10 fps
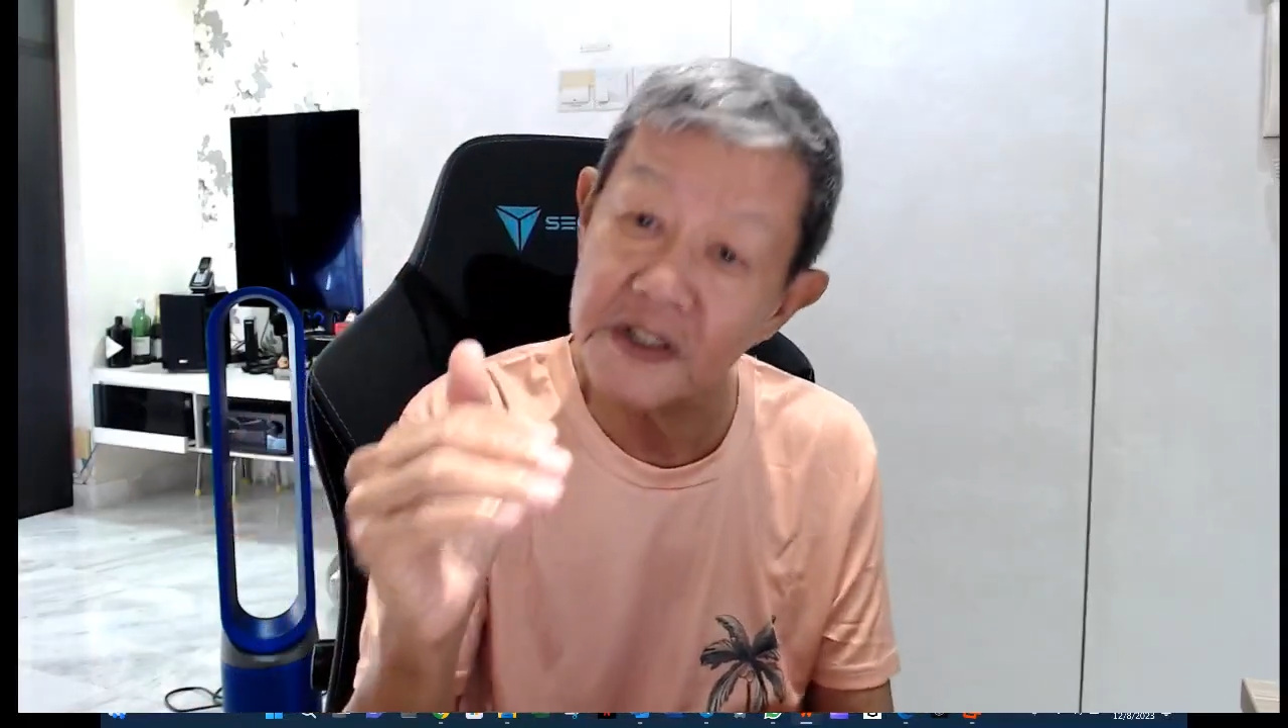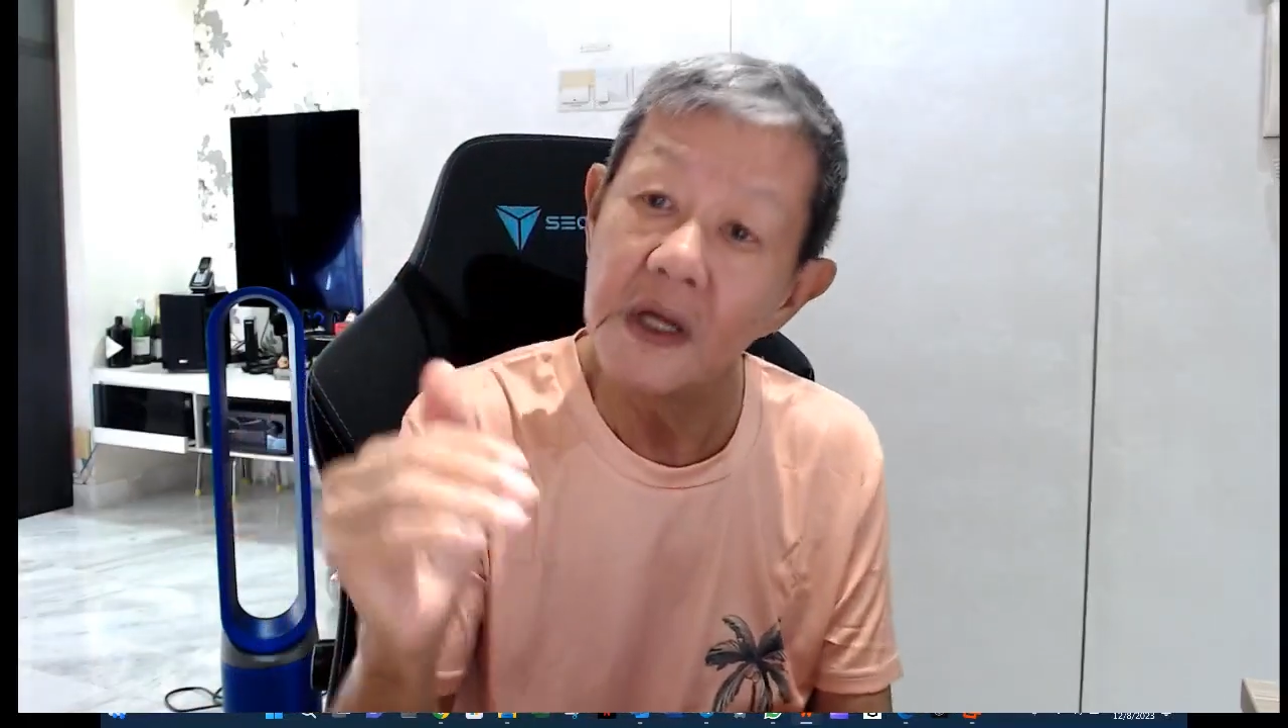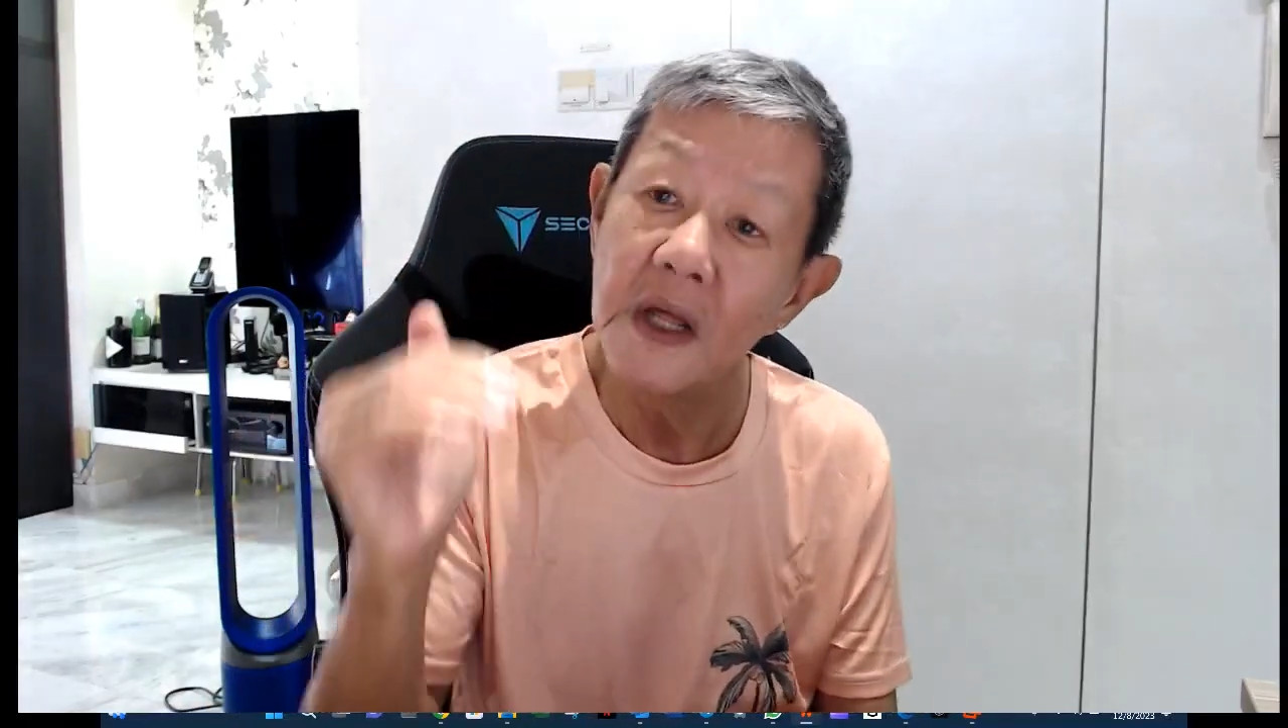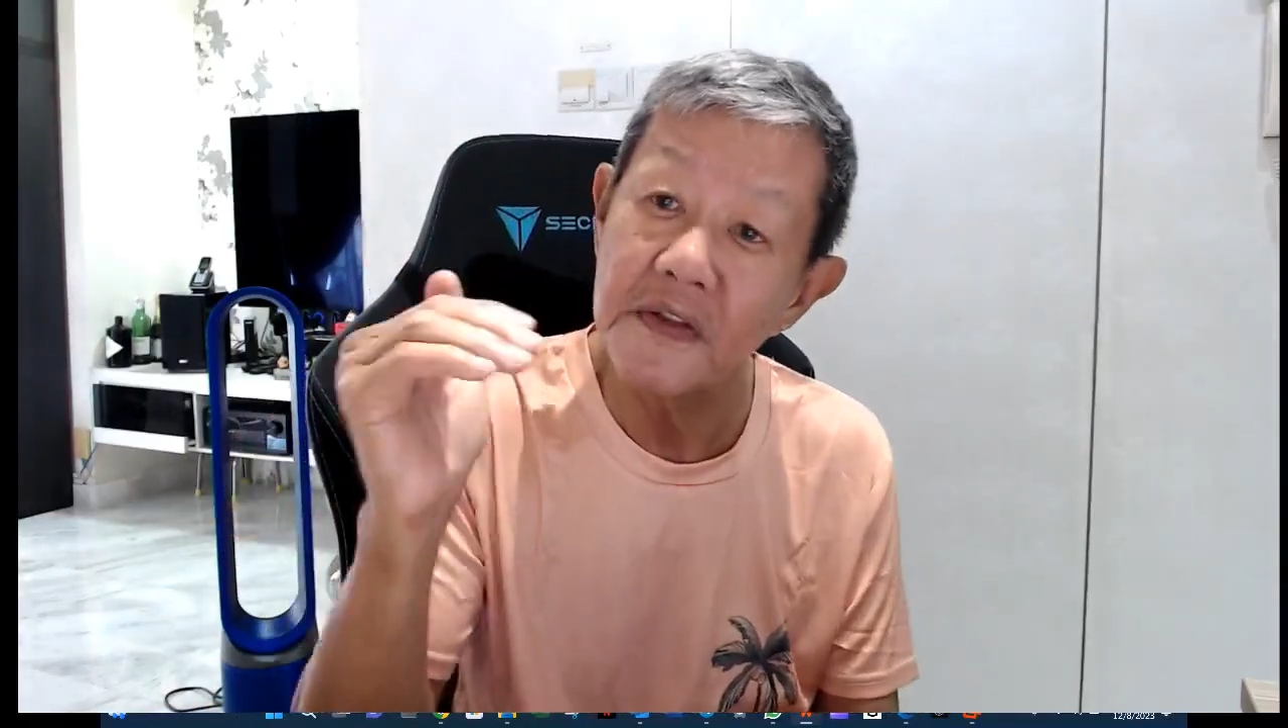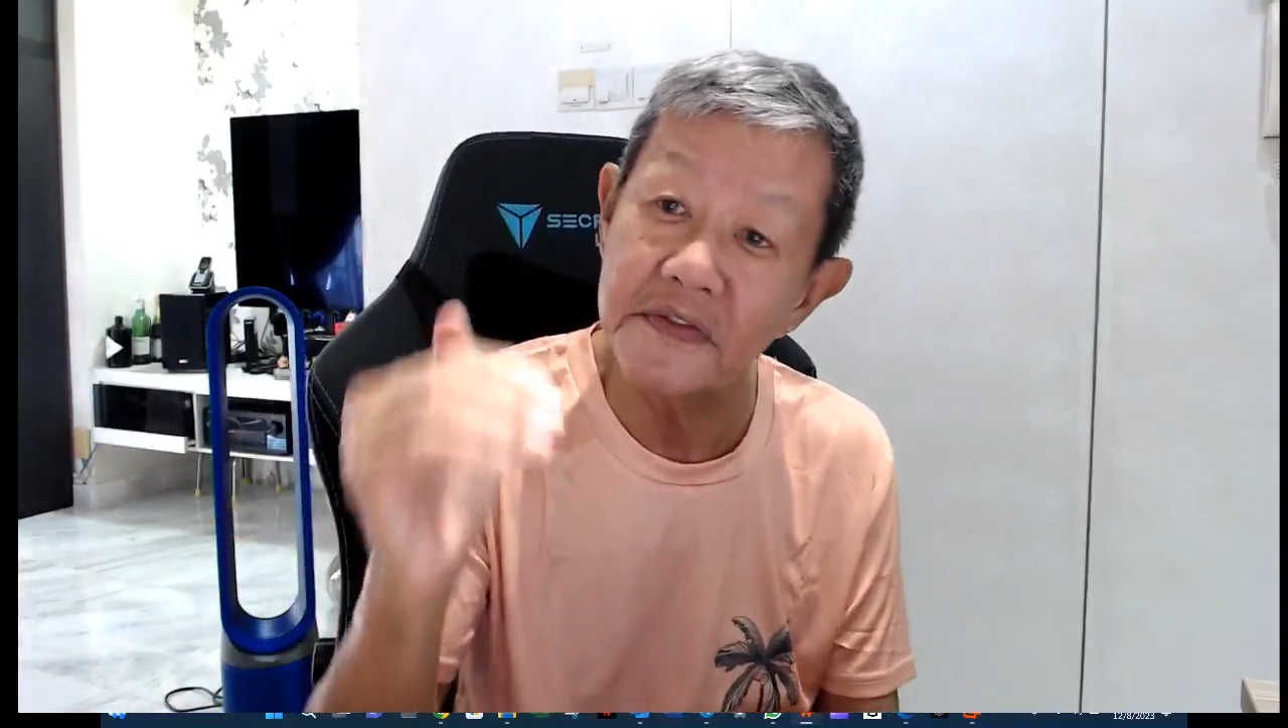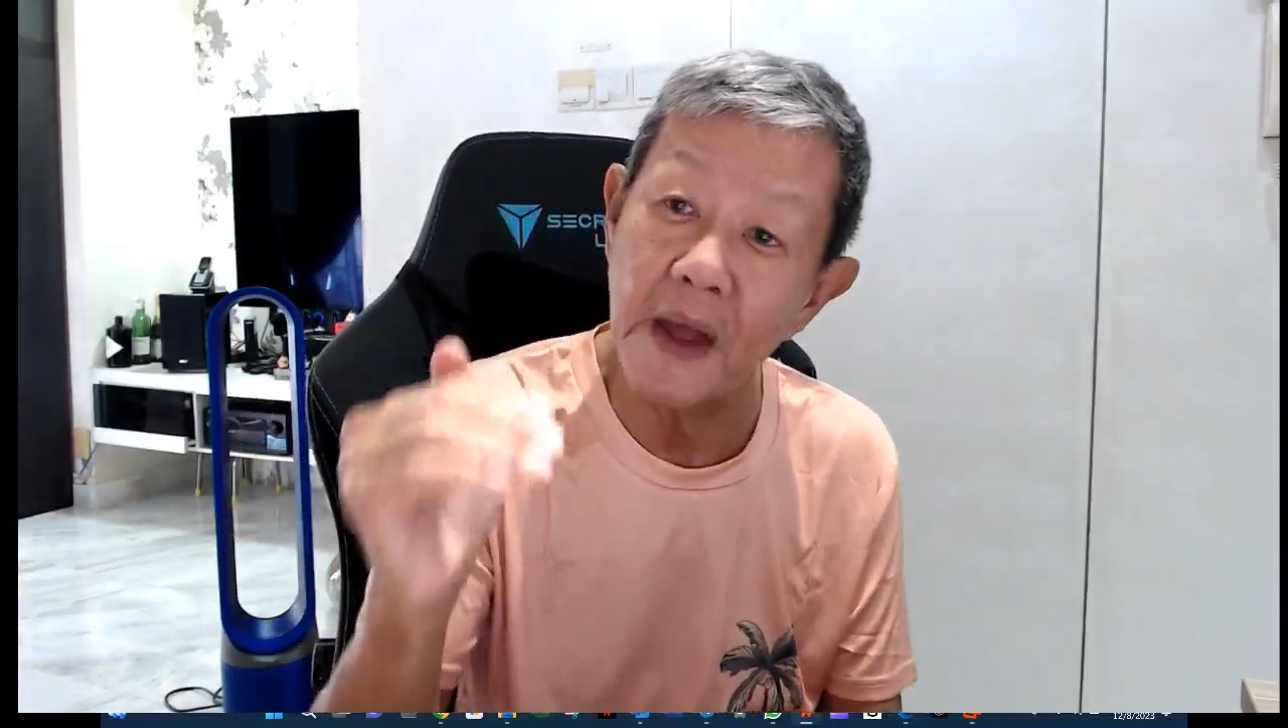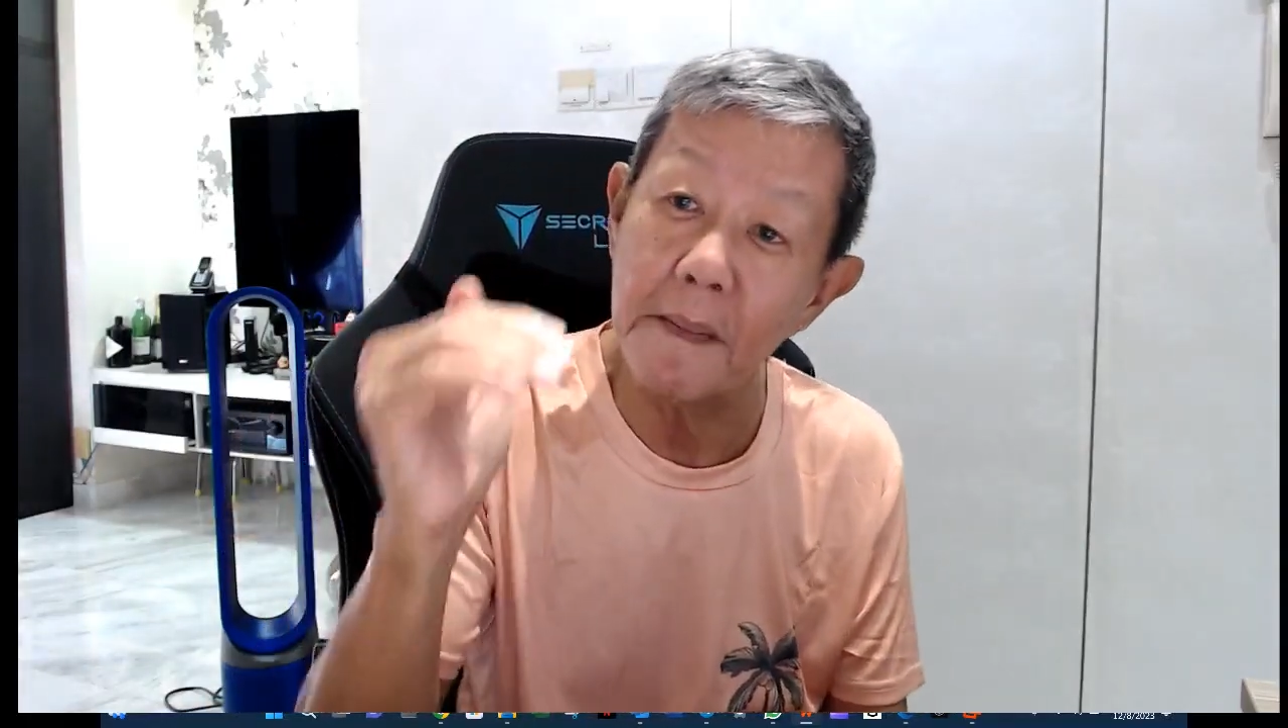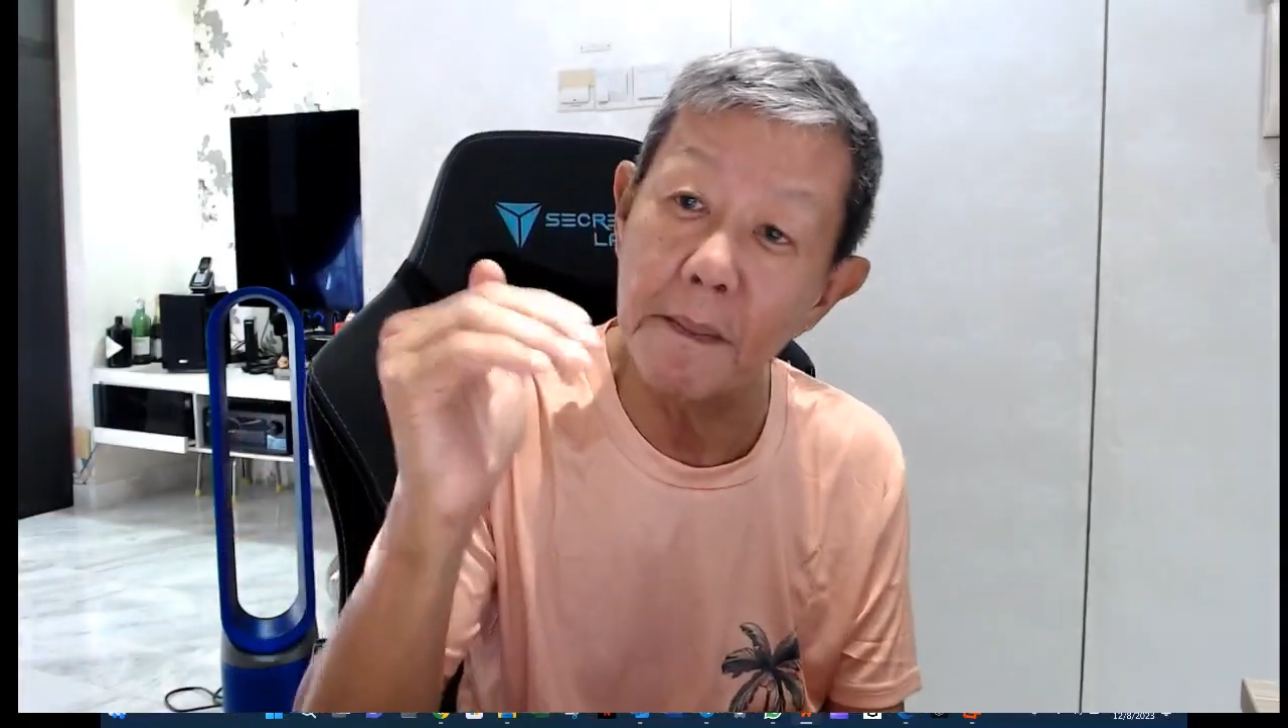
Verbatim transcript: step